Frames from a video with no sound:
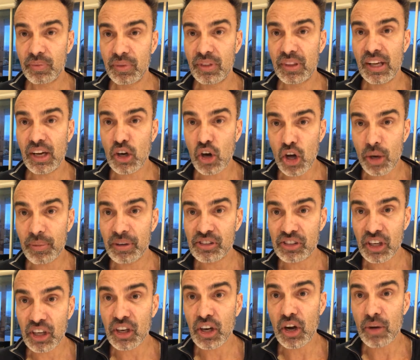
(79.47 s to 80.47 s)
the economy is
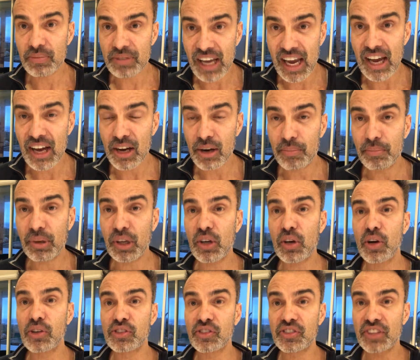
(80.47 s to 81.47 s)
going to go down
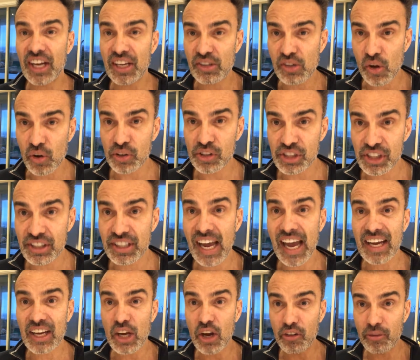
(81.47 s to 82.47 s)
because of technology
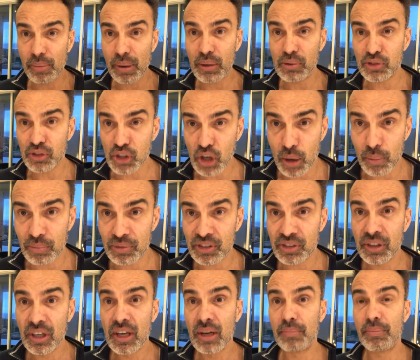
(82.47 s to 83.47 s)
taking over people's
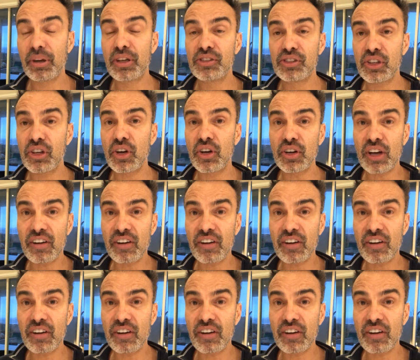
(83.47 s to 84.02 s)
jobs. Because, you know,